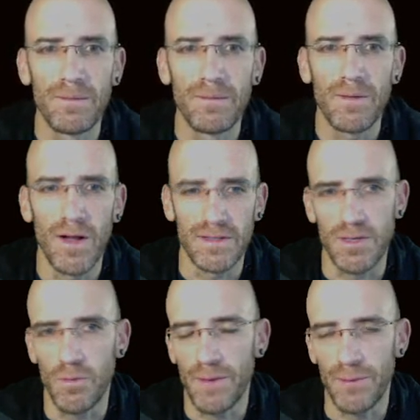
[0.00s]

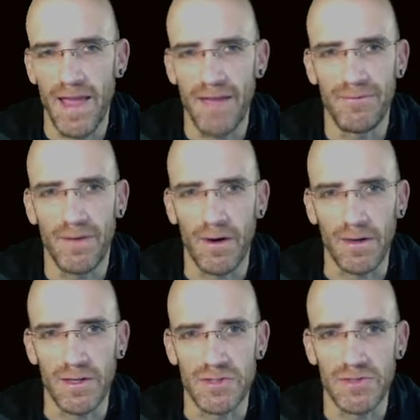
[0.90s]
Also, when we have our
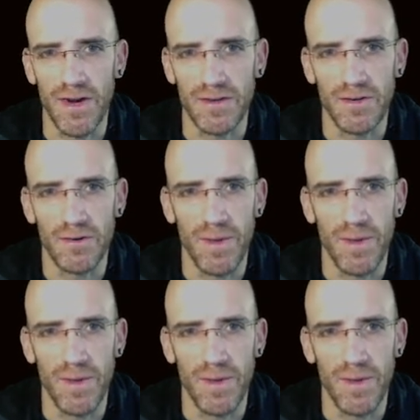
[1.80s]
constructor,